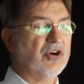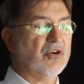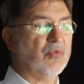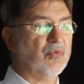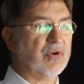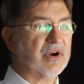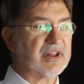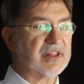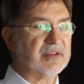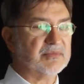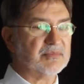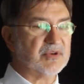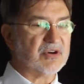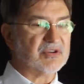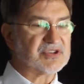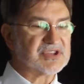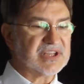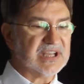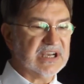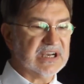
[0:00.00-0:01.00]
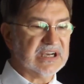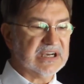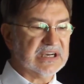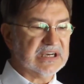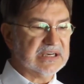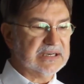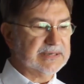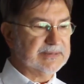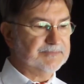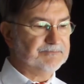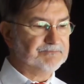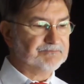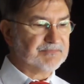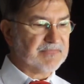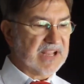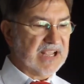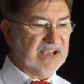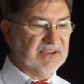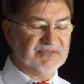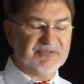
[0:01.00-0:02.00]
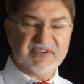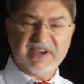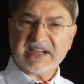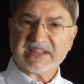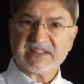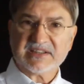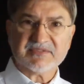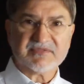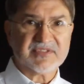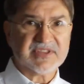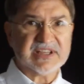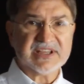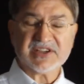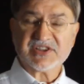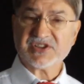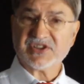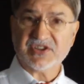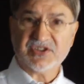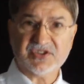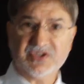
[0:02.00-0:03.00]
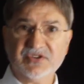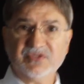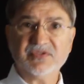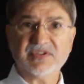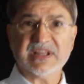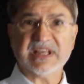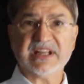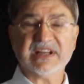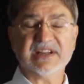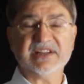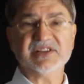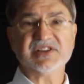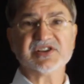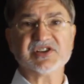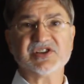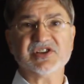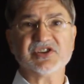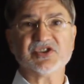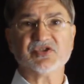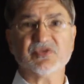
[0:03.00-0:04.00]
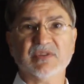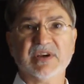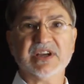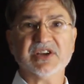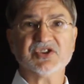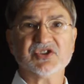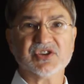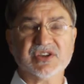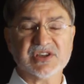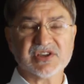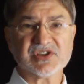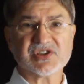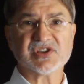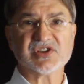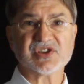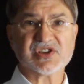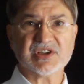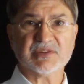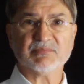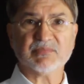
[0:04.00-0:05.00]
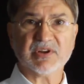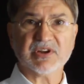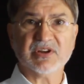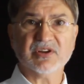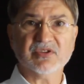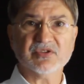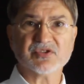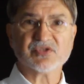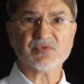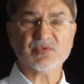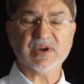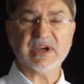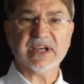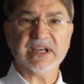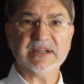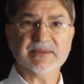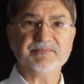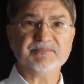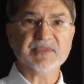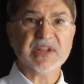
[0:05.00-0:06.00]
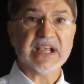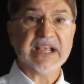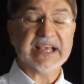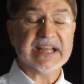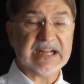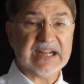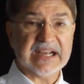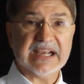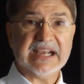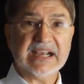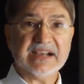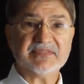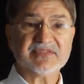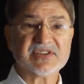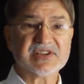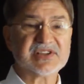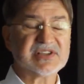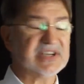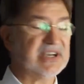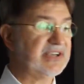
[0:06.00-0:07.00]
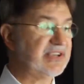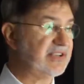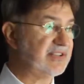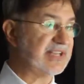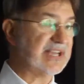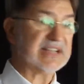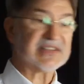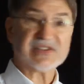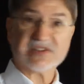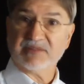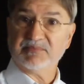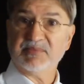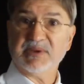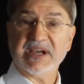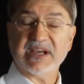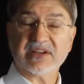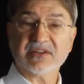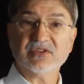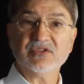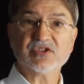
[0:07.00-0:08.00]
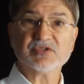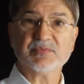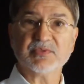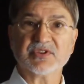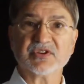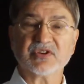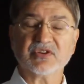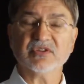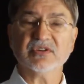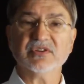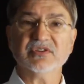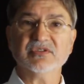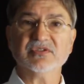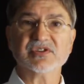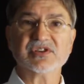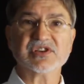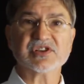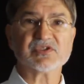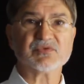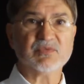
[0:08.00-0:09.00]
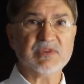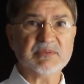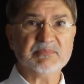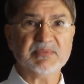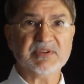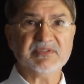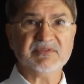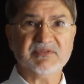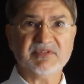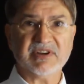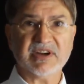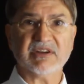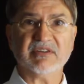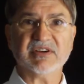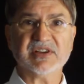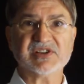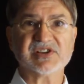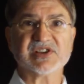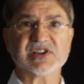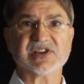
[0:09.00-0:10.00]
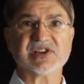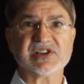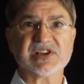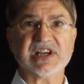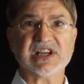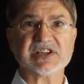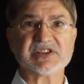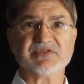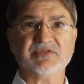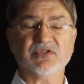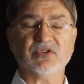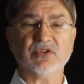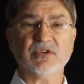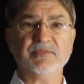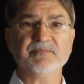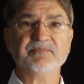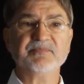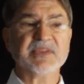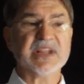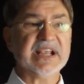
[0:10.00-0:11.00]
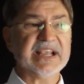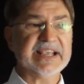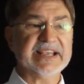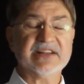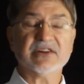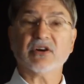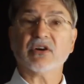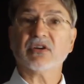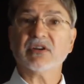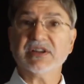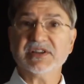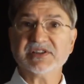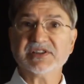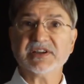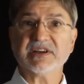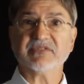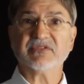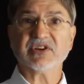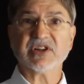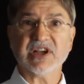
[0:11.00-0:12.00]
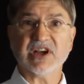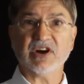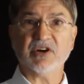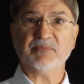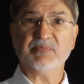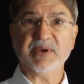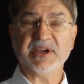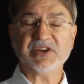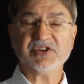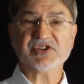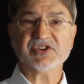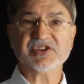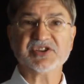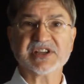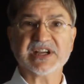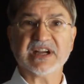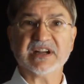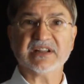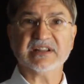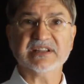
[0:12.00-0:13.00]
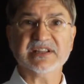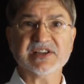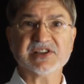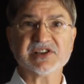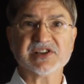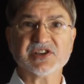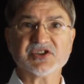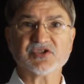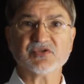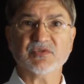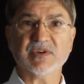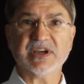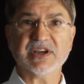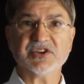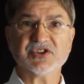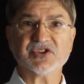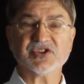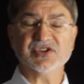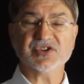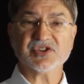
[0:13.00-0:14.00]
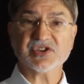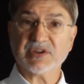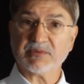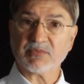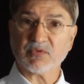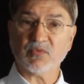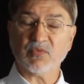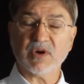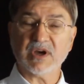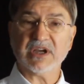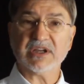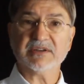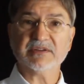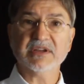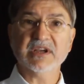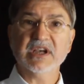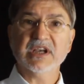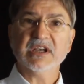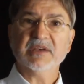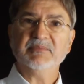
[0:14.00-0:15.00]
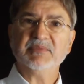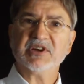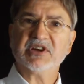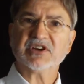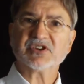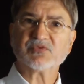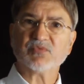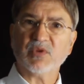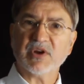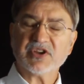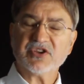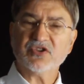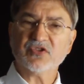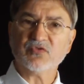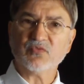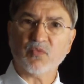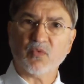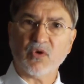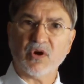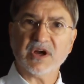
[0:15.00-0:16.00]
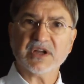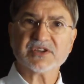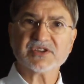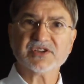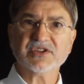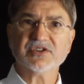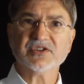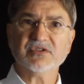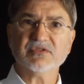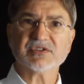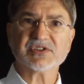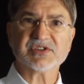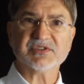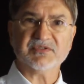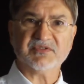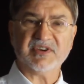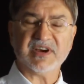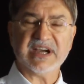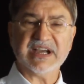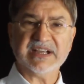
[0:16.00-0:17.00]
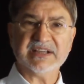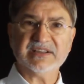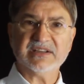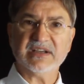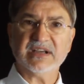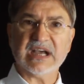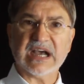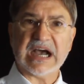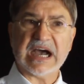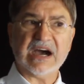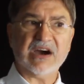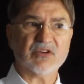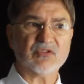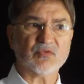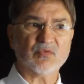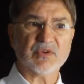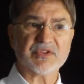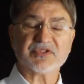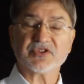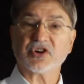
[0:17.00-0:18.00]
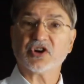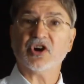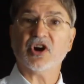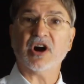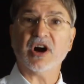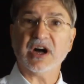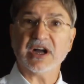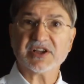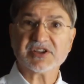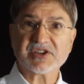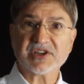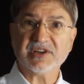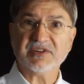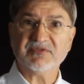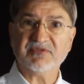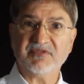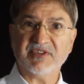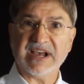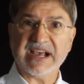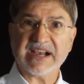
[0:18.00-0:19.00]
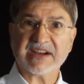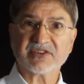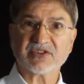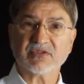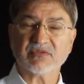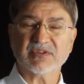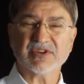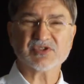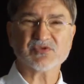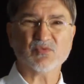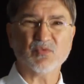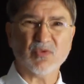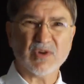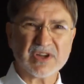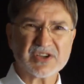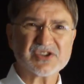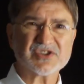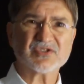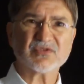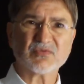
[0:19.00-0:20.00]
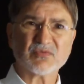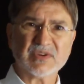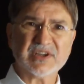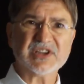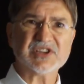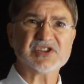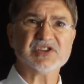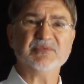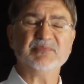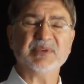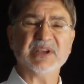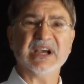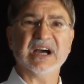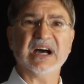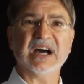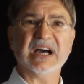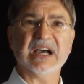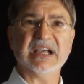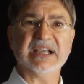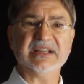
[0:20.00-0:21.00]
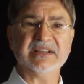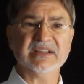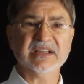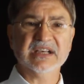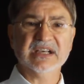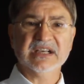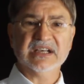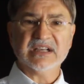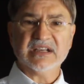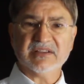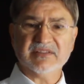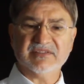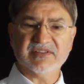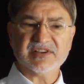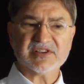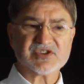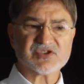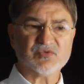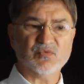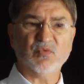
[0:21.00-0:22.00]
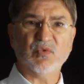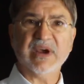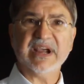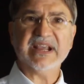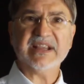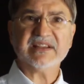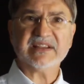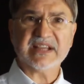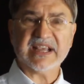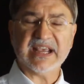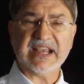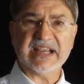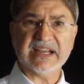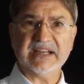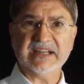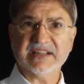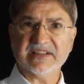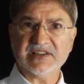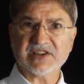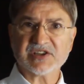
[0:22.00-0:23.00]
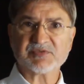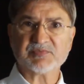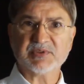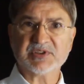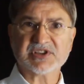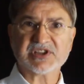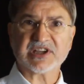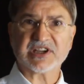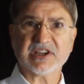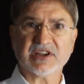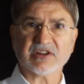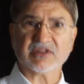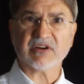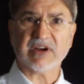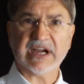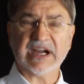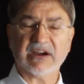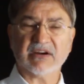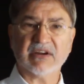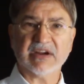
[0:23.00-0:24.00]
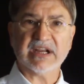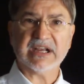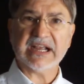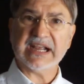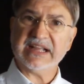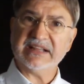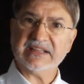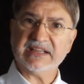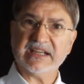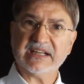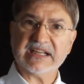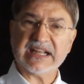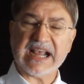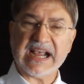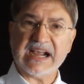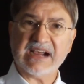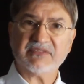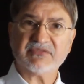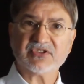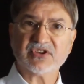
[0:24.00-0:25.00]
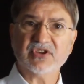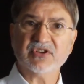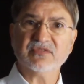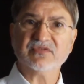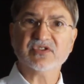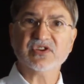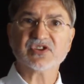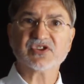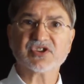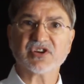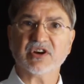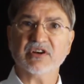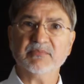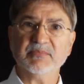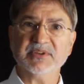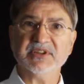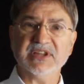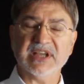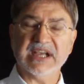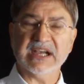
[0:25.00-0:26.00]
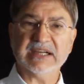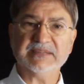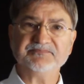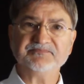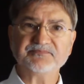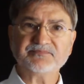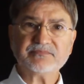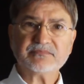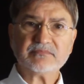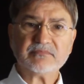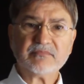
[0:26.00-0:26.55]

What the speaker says: One of the most effective things to do then in this situation is to simply lose weight. And I have to tell you, that's the bad news, but the good news is we've been very successful in our endeavor to help patients out in these situations. Number one, because what you'd want to do is to find out what the causative factor is. What's the reason behind this weight gain in this particular area? And then after you've determined that,